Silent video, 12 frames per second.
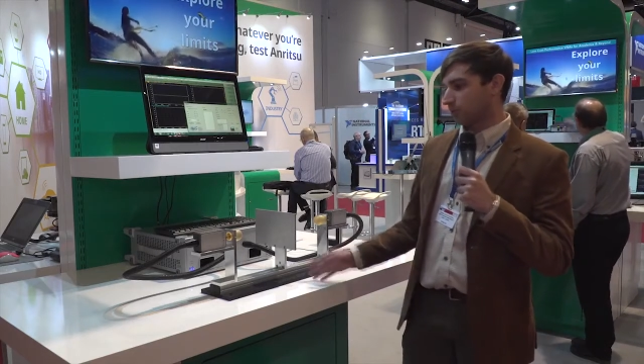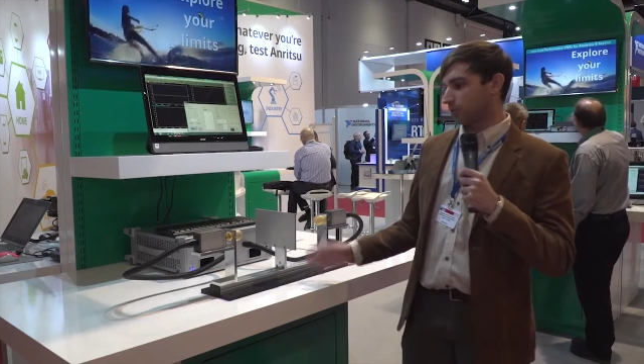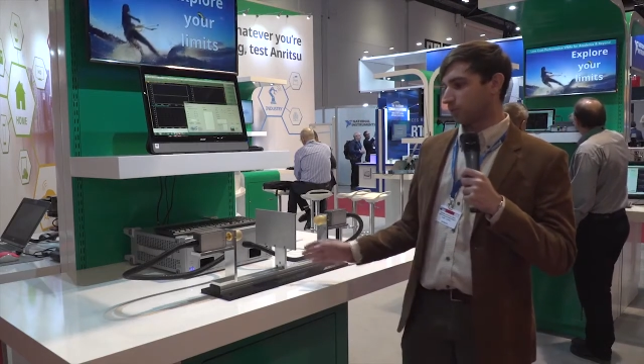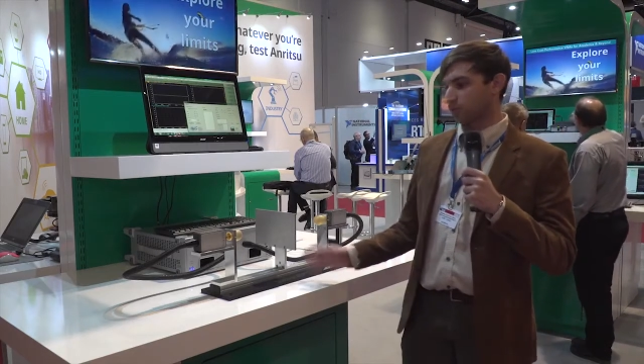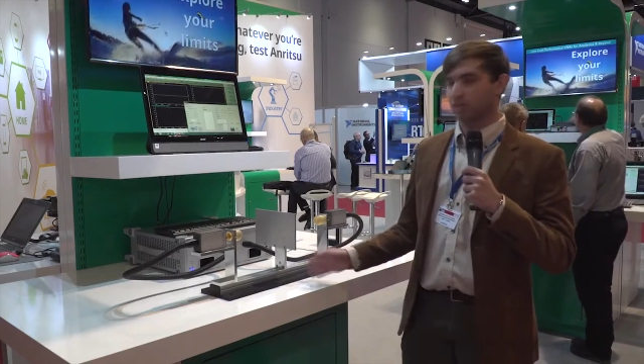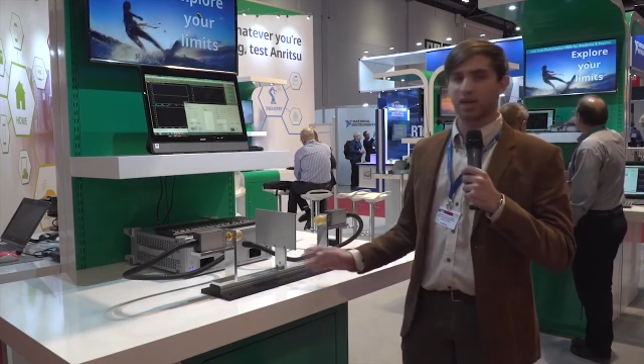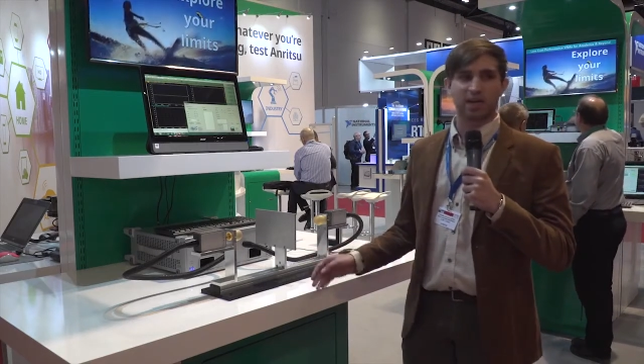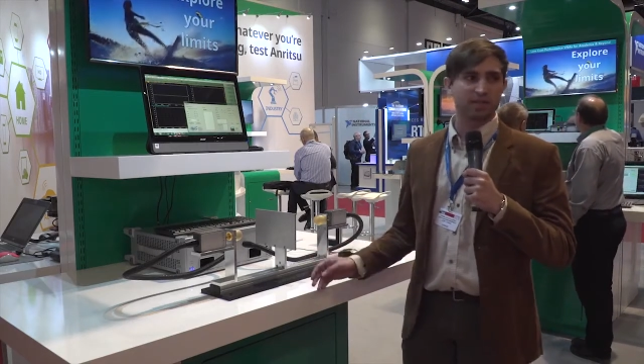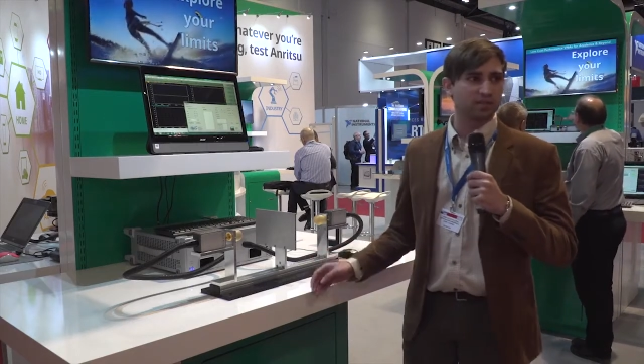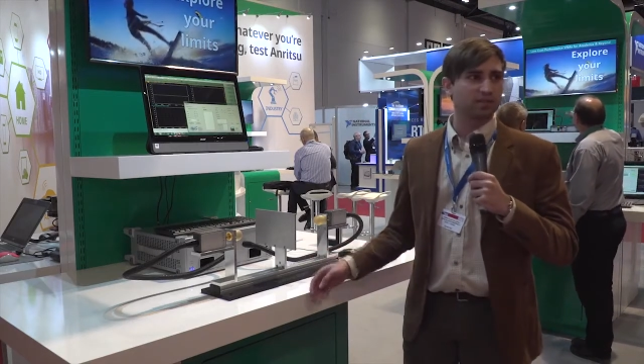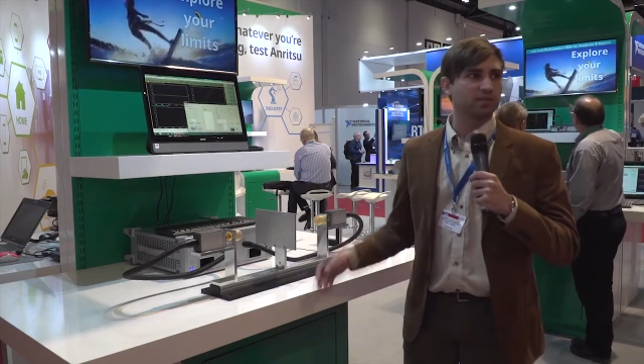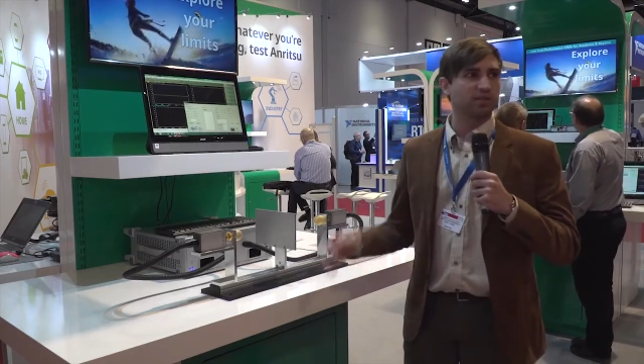between
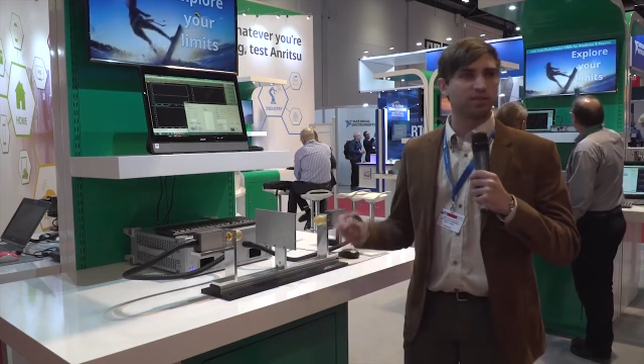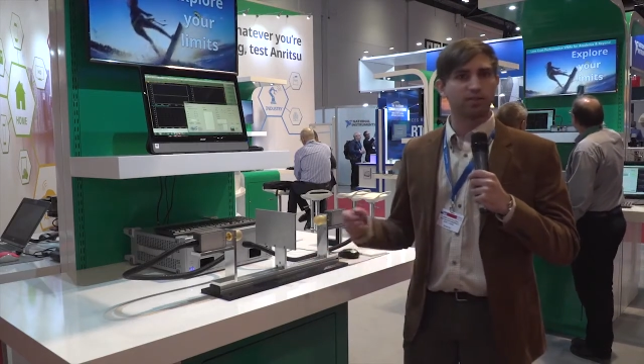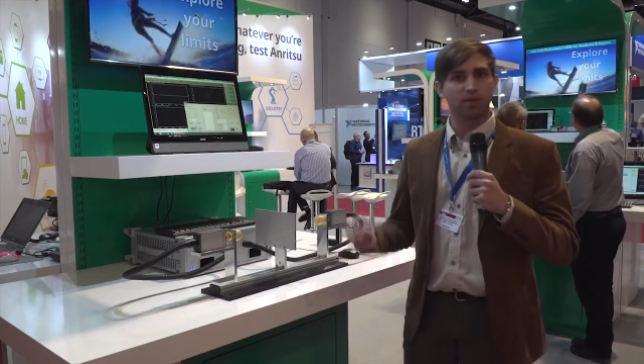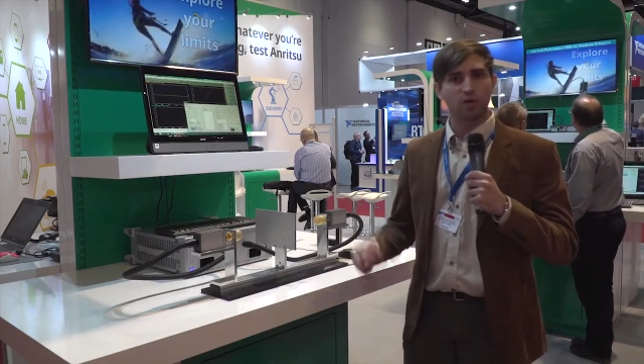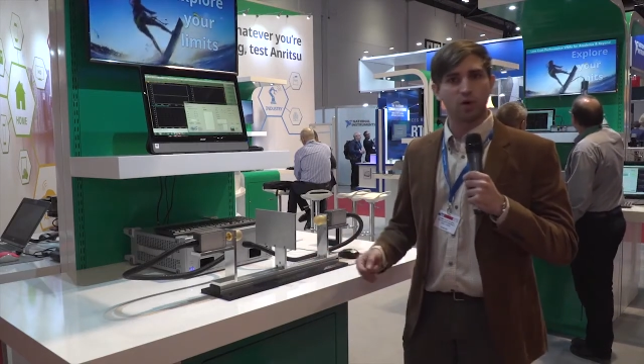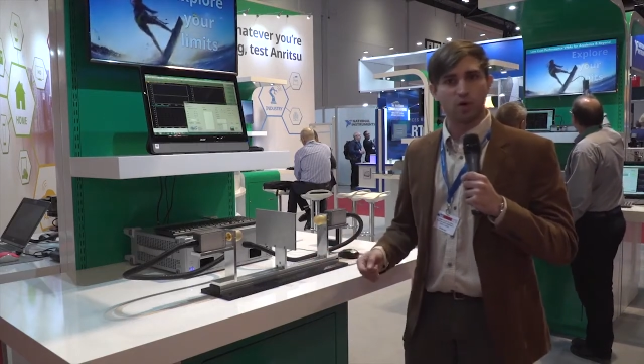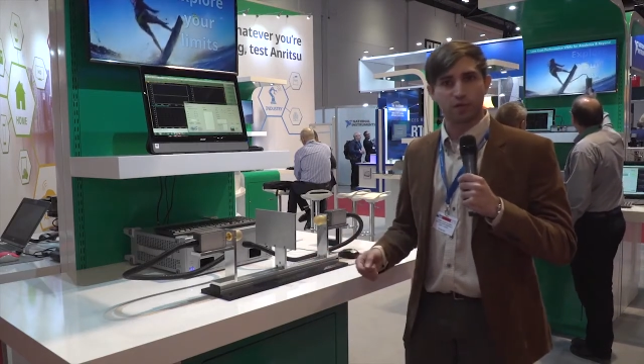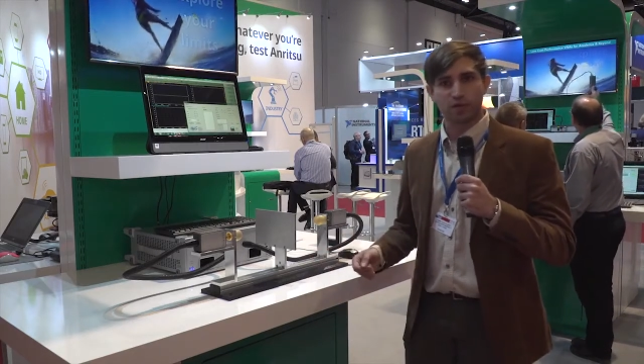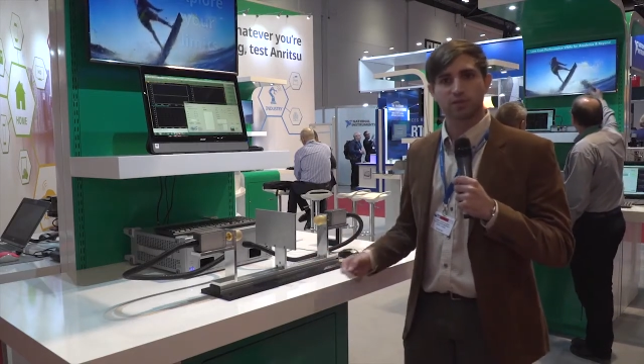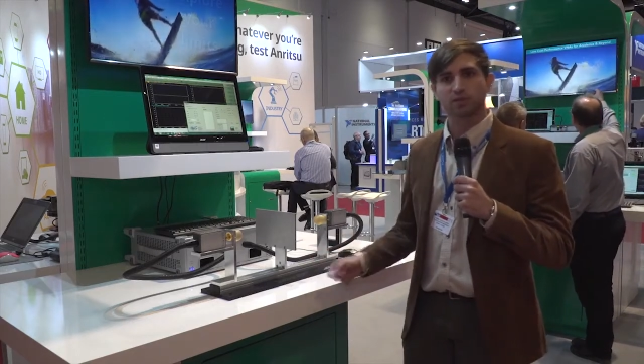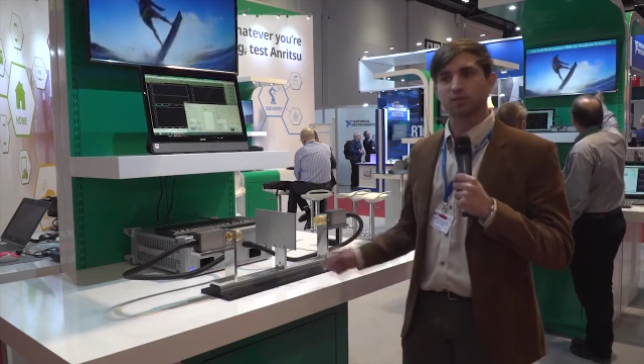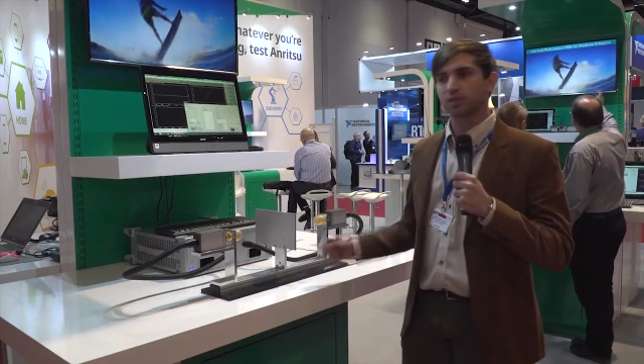us,
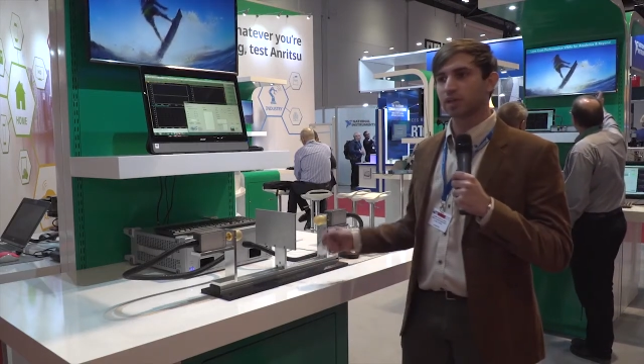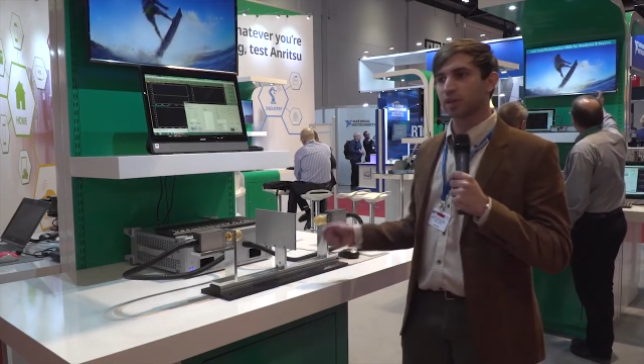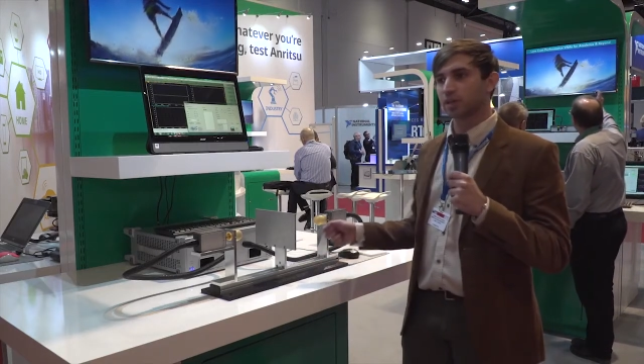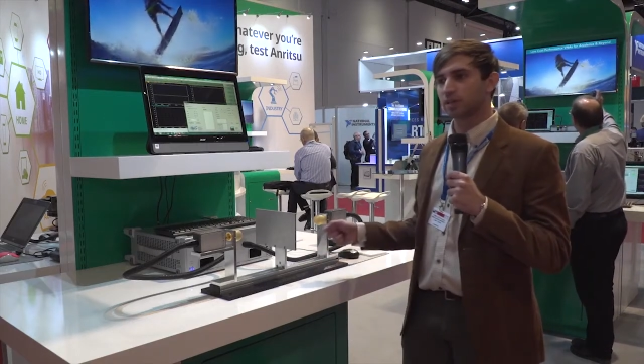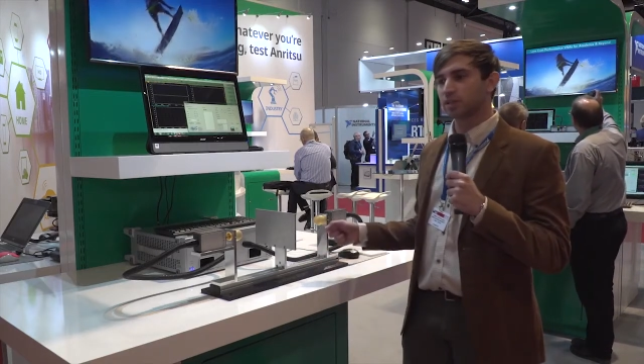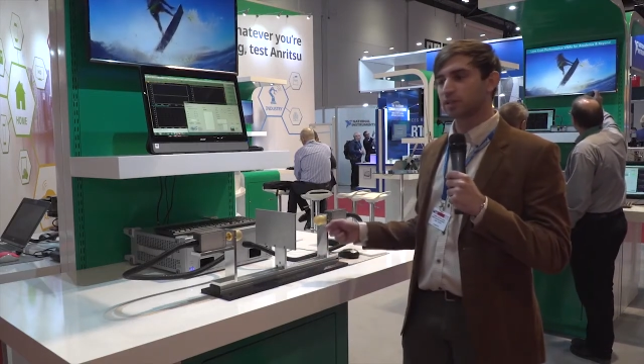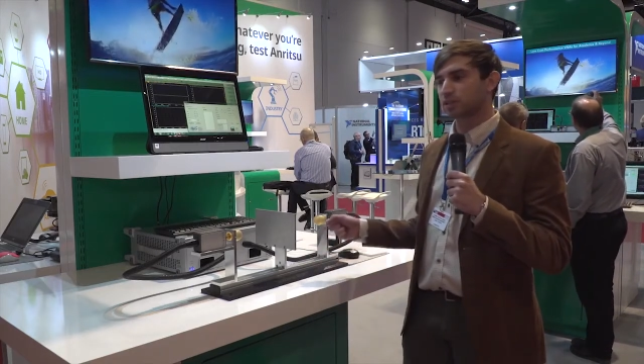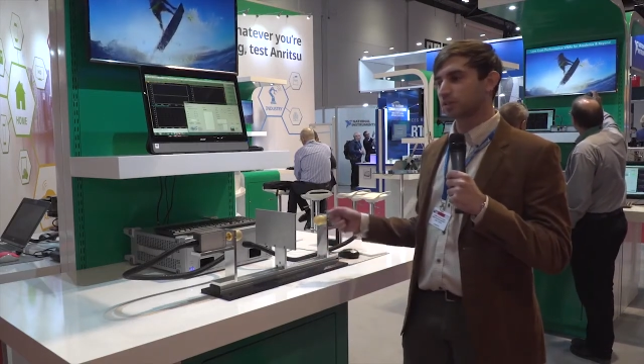Fraunhofer, and